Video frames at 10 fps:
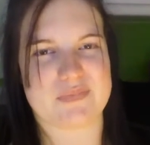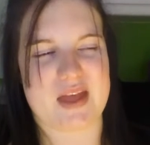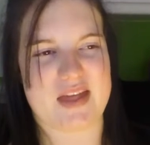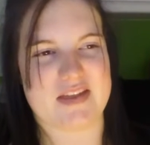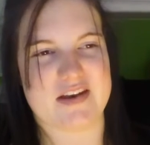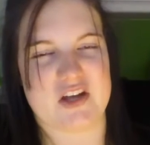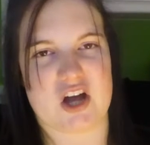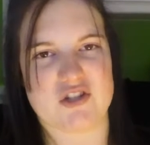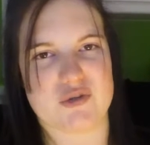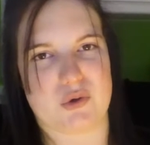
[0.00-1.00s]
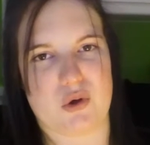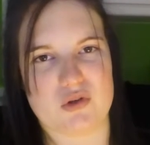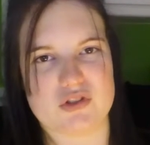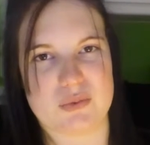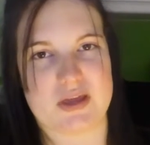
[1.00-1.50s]
and then it got too
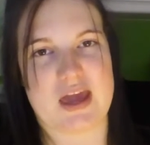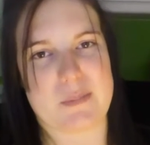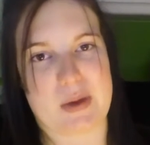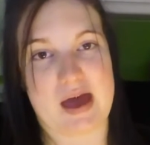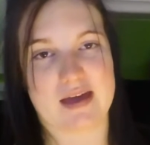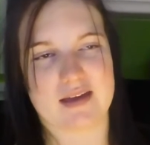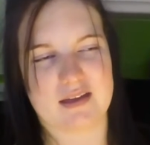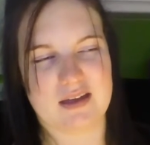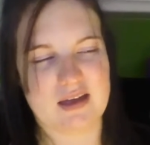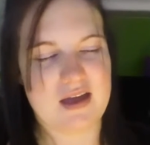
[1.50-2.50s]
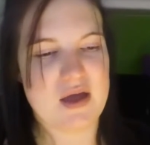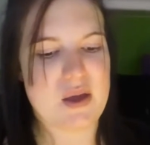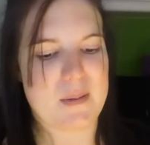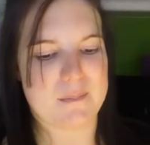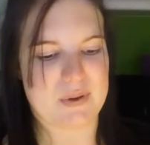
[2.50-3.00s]
cold so we came back.
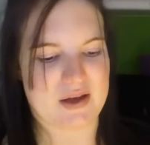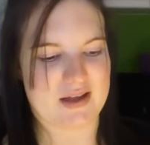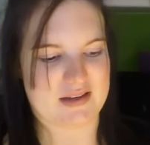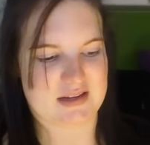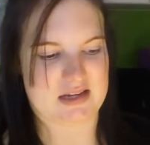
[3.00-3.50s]
But